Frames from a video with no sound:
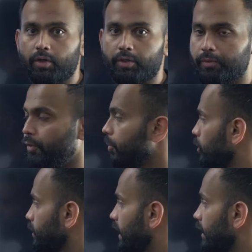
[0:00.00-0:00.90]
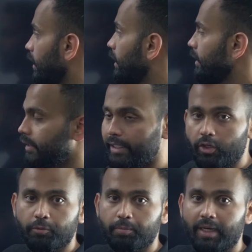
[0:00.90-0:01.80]
or uniform object,
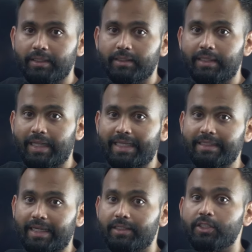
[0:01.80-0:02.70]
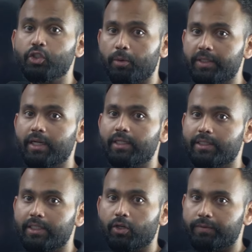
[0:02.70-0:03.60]
center of mass lies at the geometrical
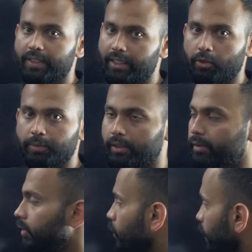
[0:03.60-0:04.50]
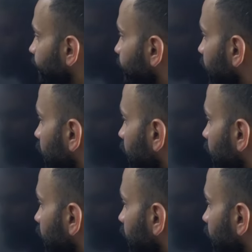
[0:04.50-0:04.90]
center of that object, okay.